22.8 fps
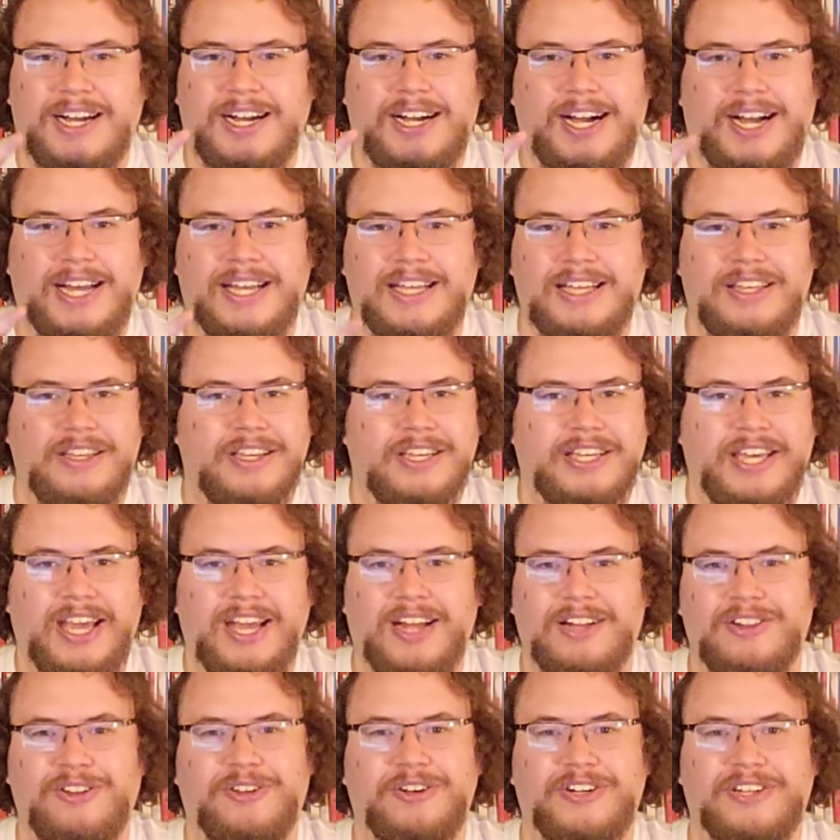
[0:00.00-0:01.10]
I, you
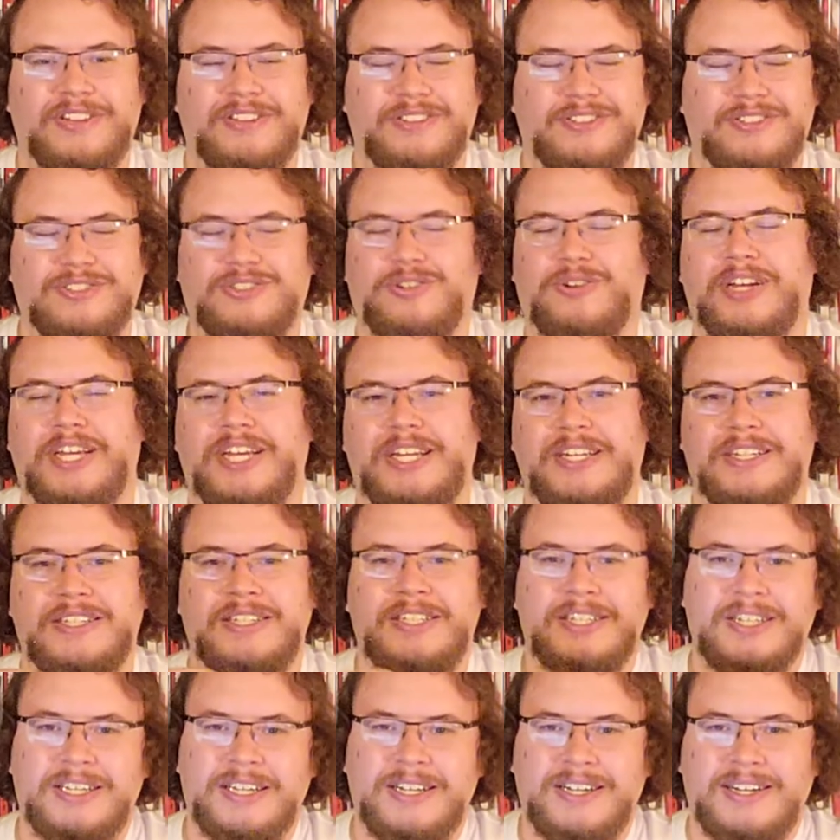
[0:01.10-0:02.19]
can't look at the screen.
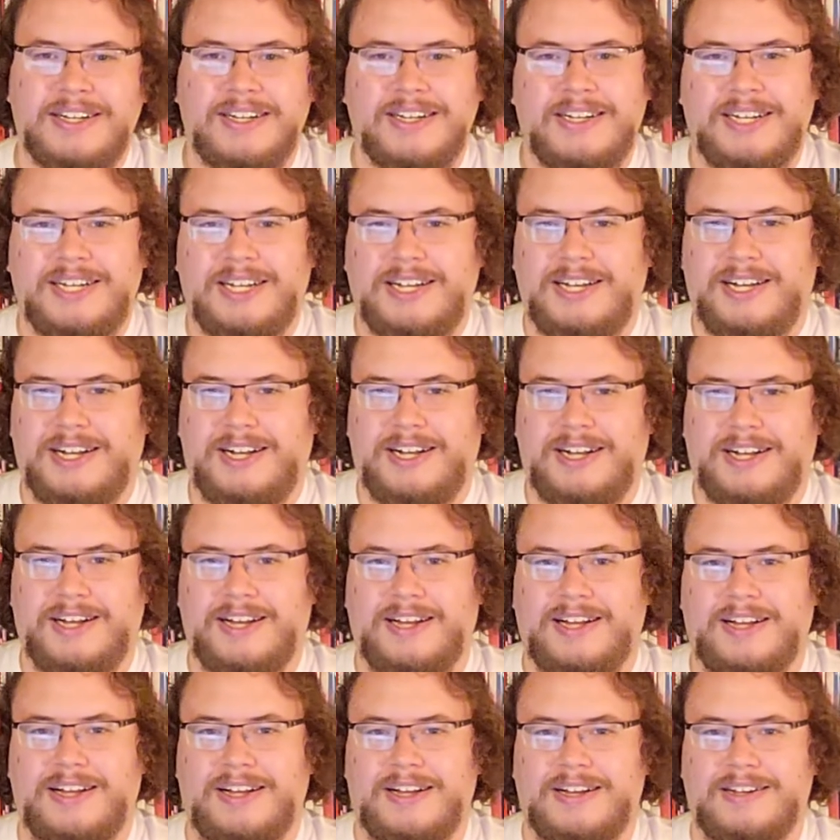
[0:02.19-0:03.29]

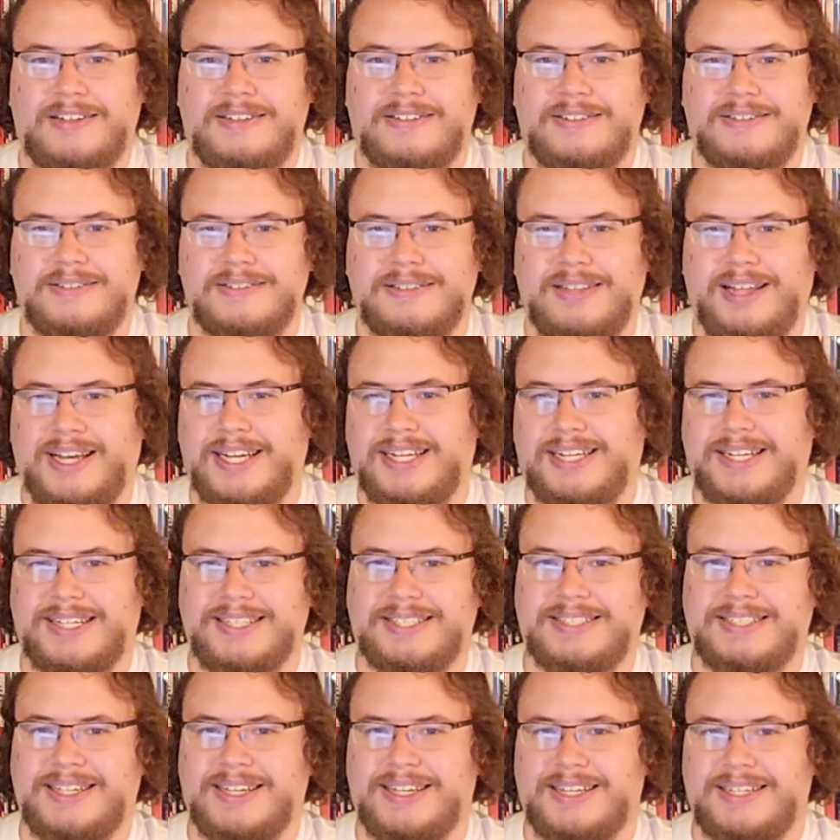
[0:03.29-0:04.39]
Uh, like I
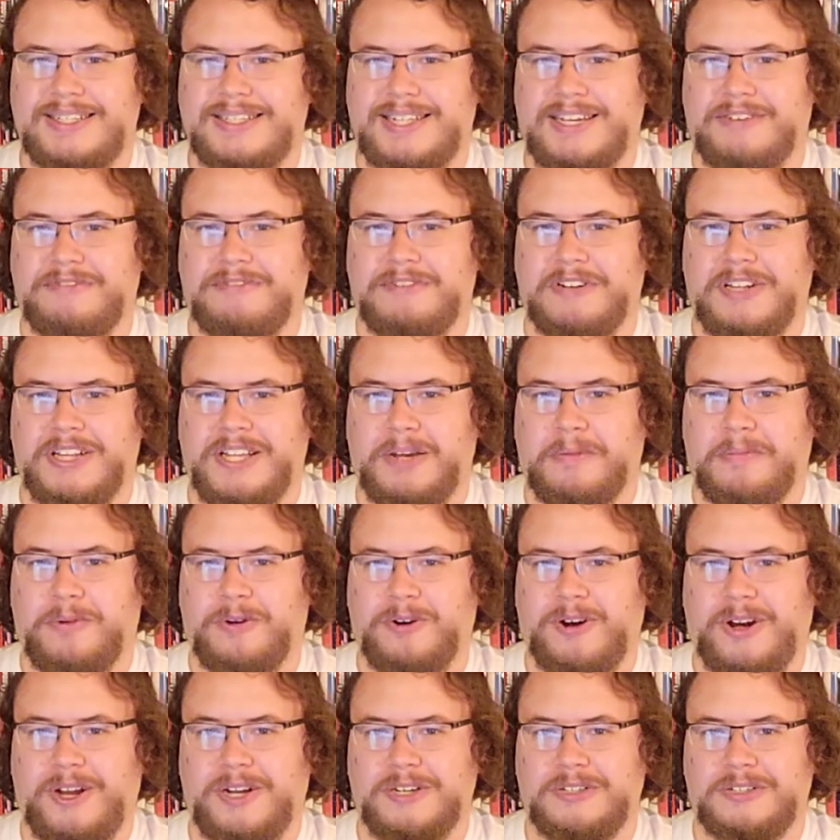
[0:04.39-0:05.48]
said, definitely a
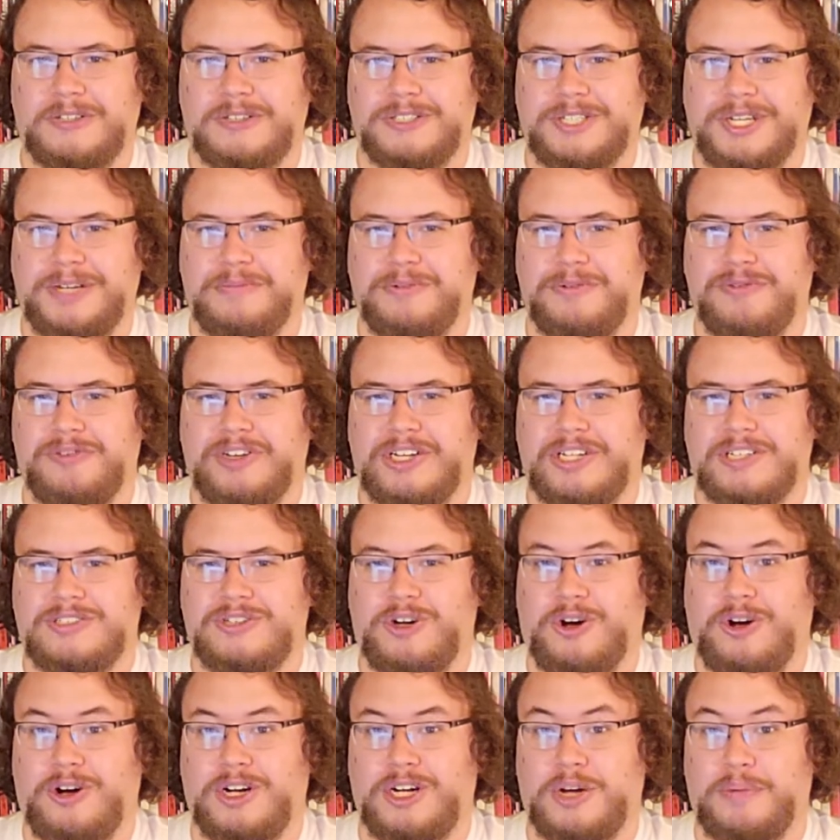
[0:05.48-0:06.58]
more interesting movie to
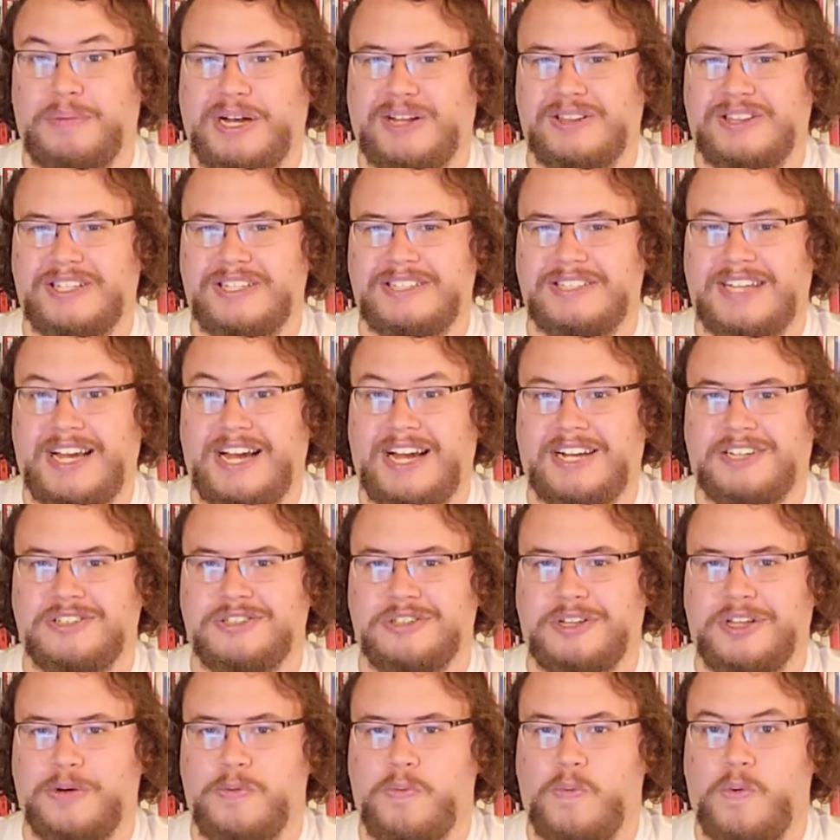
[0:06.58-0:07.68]
talk about than to
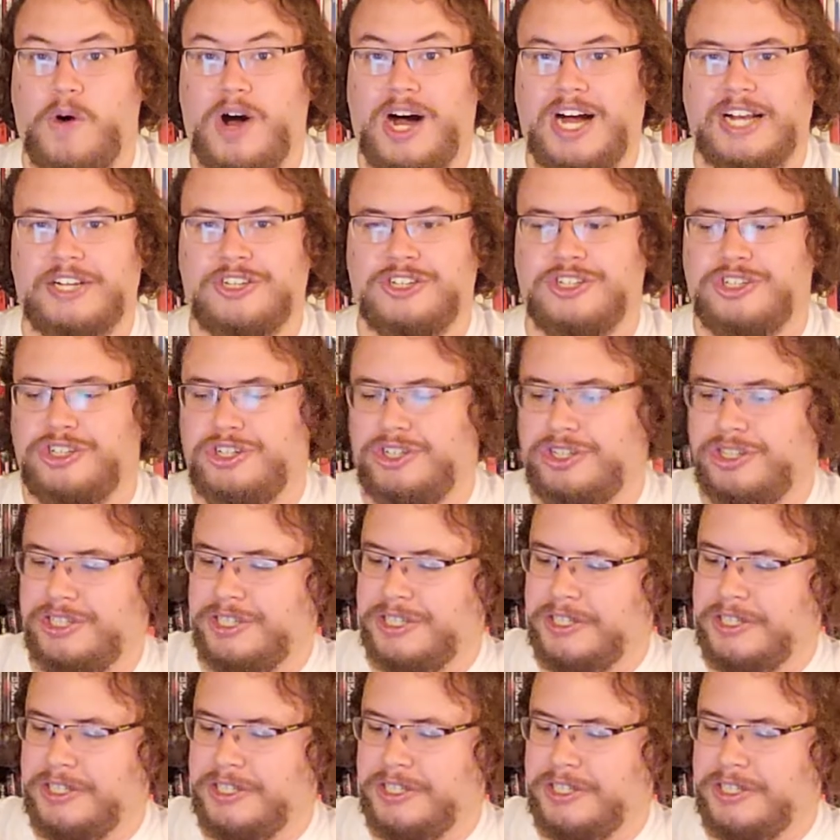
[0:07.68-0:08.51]
actually watch.